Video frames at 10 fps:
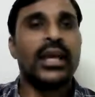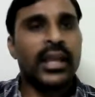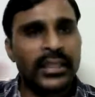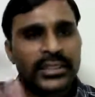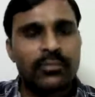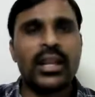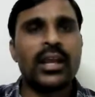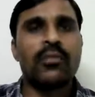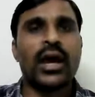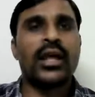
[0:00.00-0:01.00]
In a
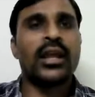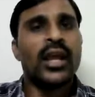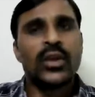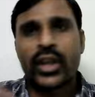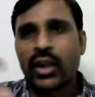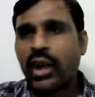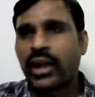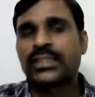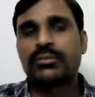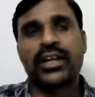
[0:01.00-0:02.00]
similar manner, you cannot
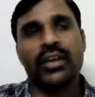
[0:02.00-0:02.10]
expect